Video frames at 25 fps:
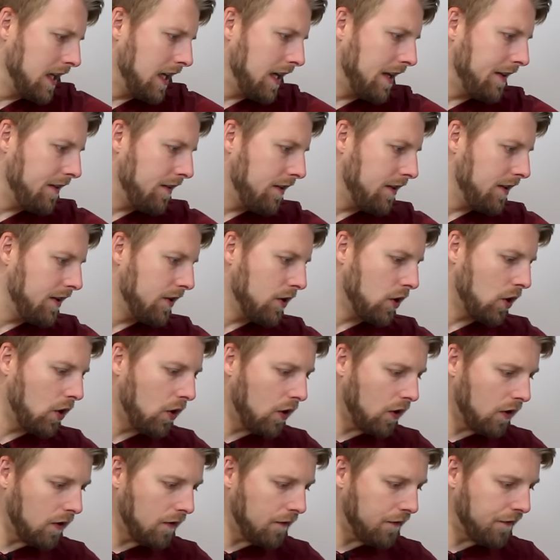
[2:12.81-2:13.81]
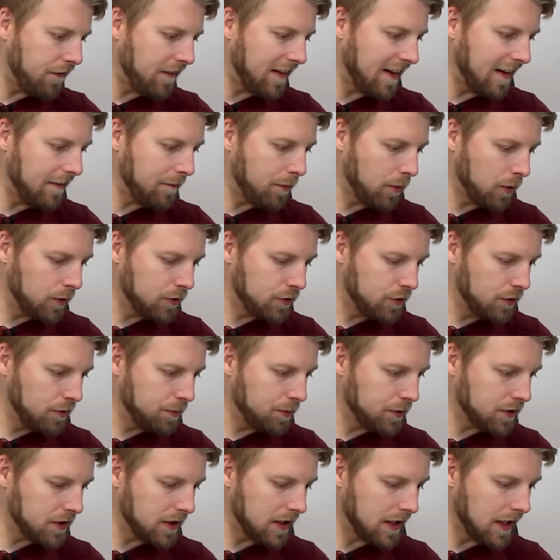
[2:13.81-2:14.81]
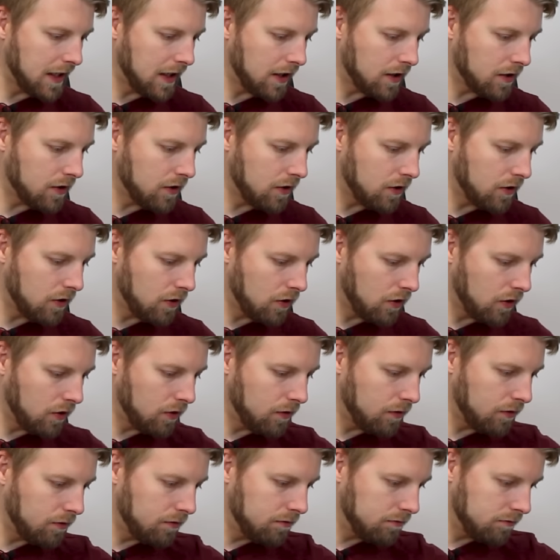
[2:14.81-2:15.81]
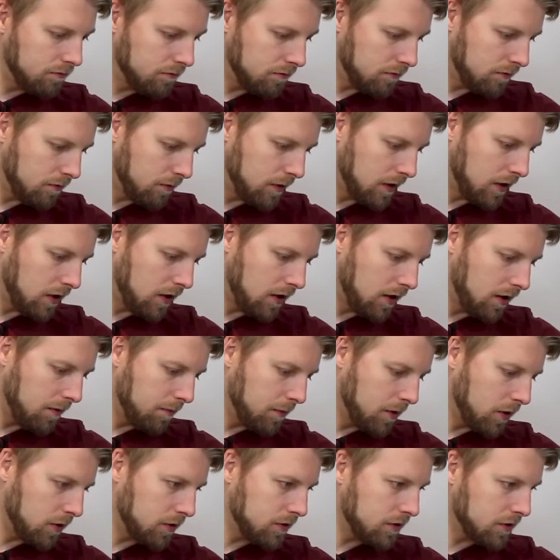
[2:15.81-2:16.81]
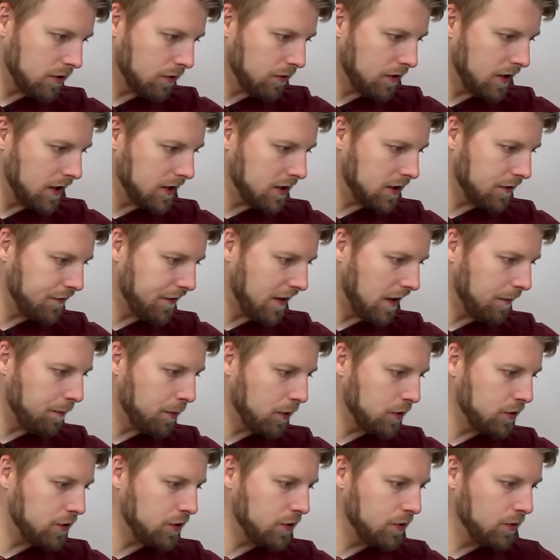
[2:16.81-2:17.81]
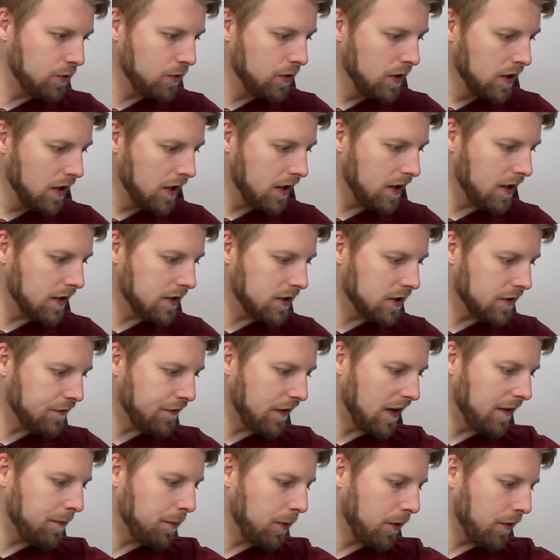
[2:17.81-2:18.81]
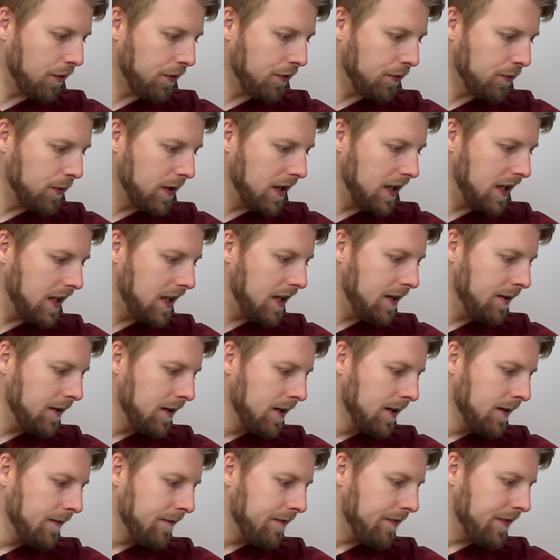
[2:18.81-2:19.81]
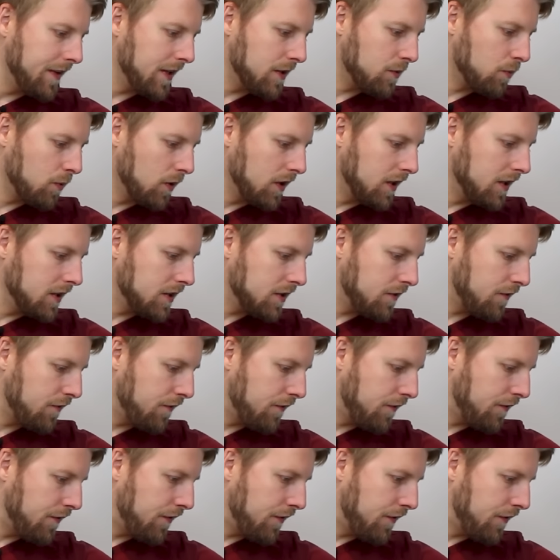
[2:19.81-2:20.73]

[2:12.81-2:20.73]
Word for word: And they're all 5.2% alcohol, well, almost. So this is 5.2, this is 5.3, this one is